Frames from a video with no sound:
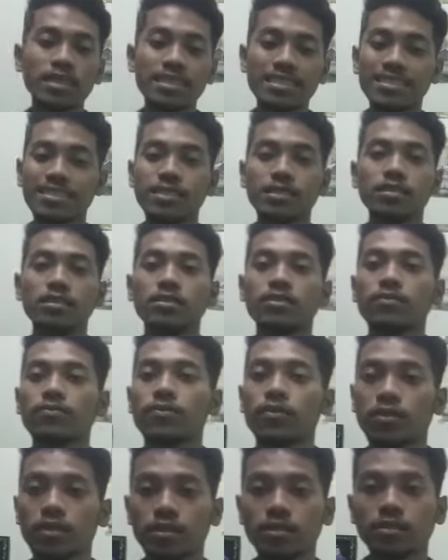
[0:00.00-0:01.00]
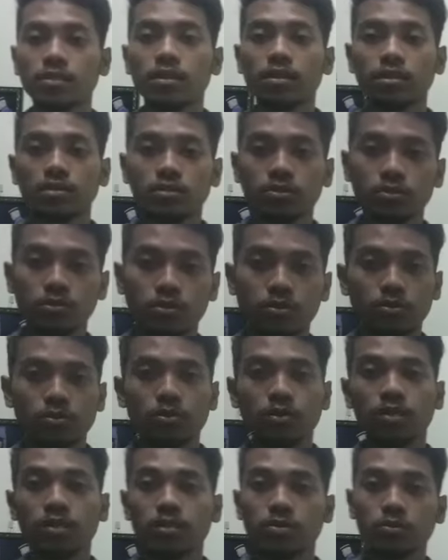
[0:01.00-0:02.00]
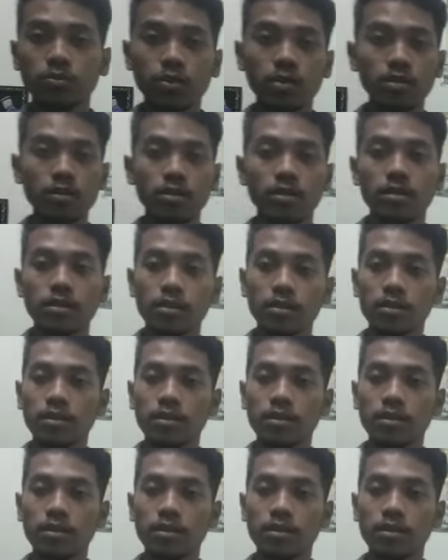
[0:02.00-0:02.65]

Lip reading: easy for Lisa to do his work